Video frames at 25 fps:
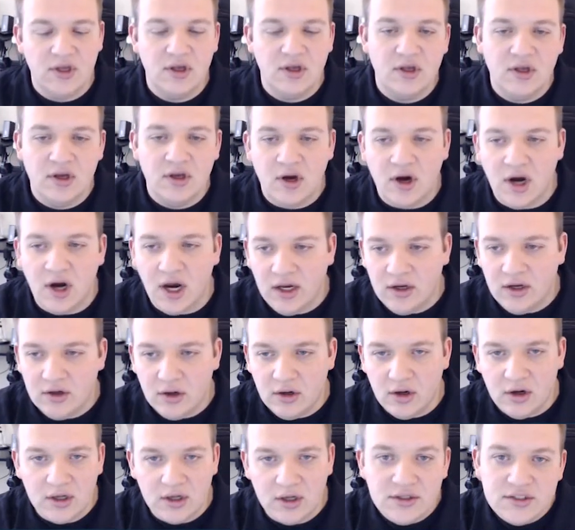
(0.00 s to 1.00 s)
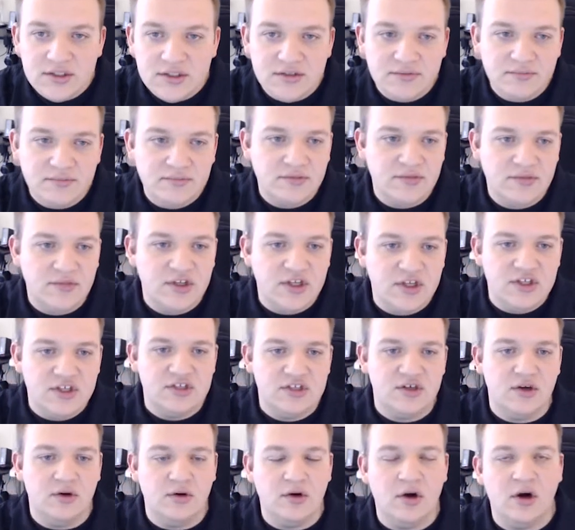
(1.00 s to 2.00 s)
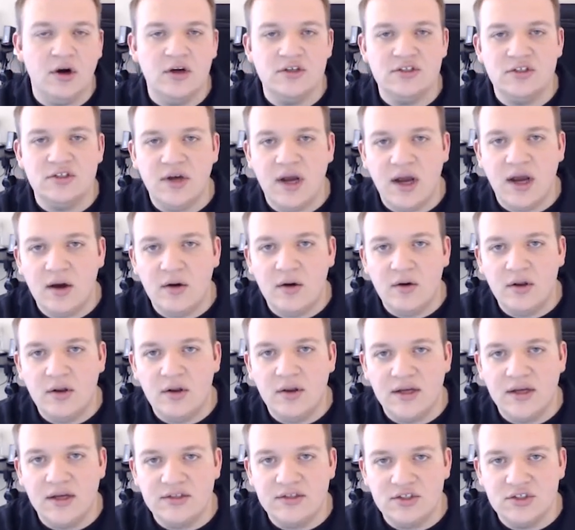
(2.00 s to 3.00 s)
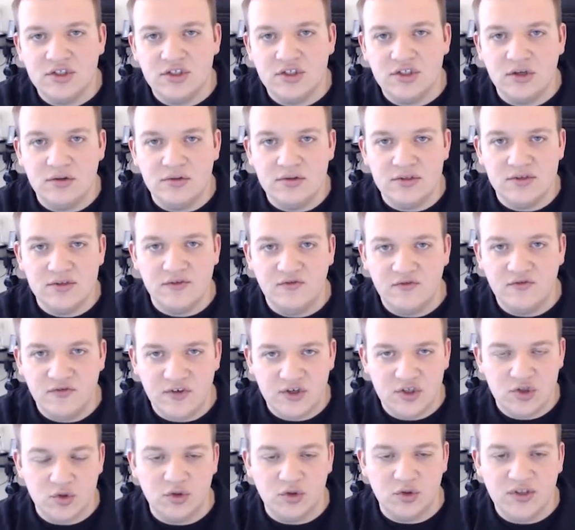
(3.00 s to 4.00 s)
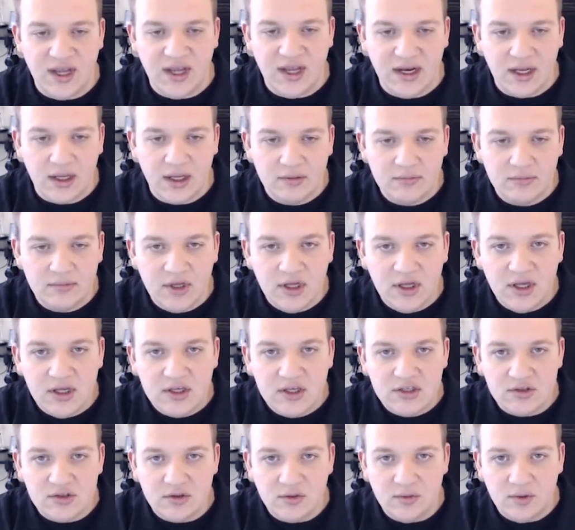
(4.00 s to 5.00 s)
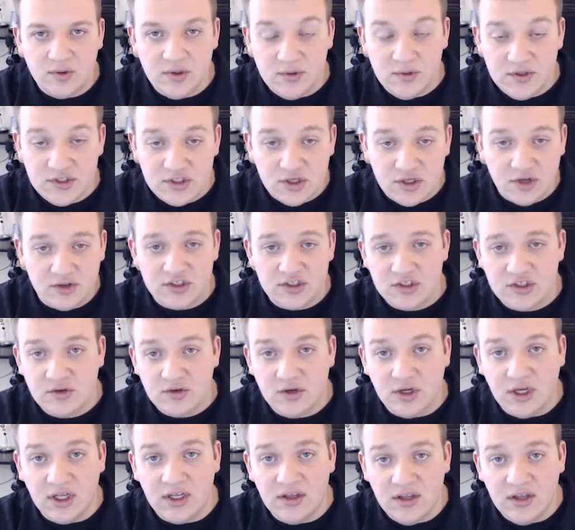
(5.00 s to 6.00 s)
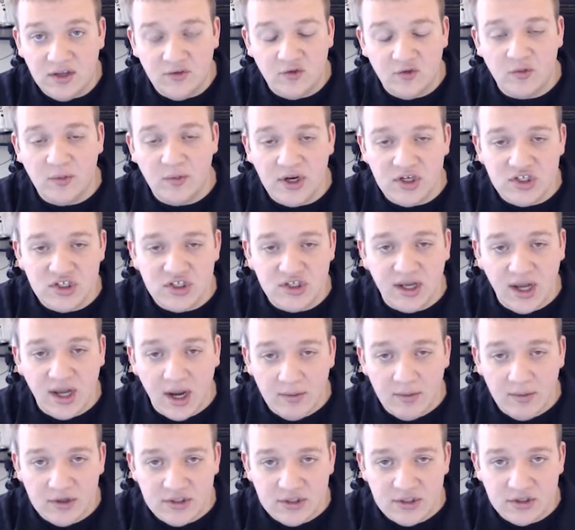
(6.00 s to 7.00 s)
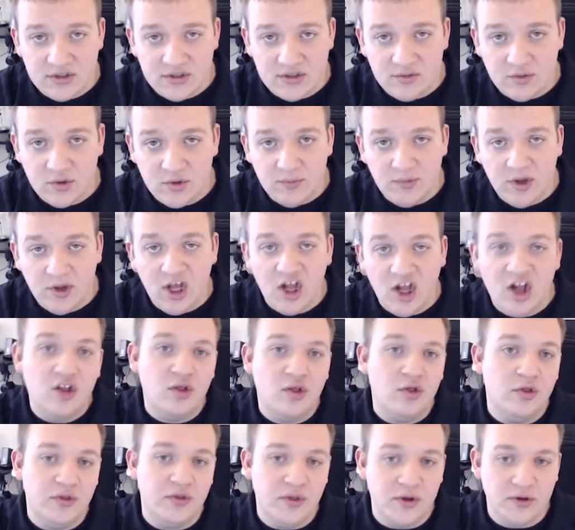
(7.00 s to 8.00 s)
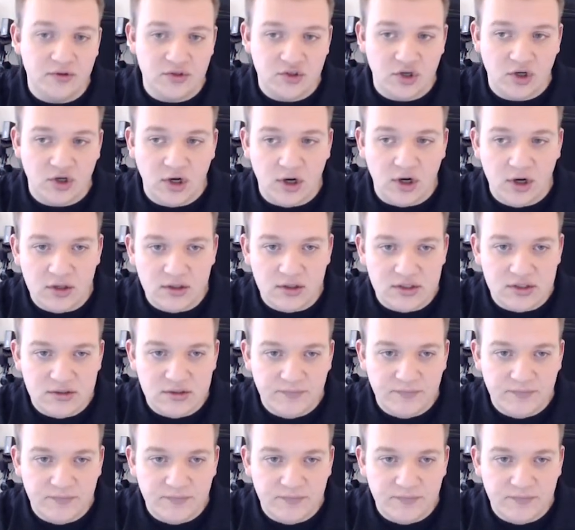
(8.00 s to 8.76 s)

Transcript: All right, cards. So cards are how Alexa shows visual data. So when we saw the screen, the information that got returned to it, those are cards.